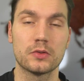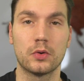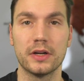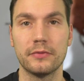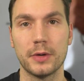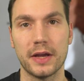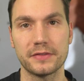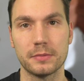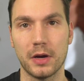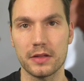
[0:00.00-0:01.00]
or if we
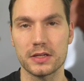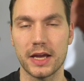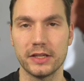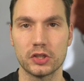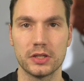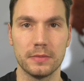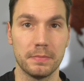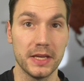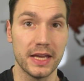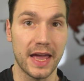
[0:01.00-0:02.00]
have some other
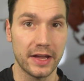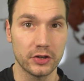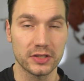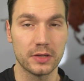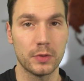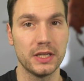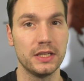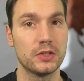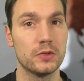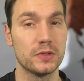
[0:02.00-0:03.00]
HTTP headers that we
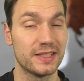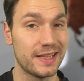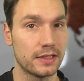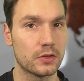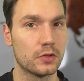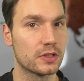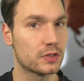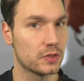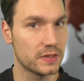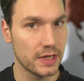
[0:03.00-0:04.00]
need to set or
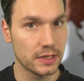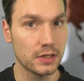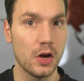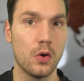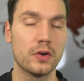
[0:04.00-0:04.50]
to send,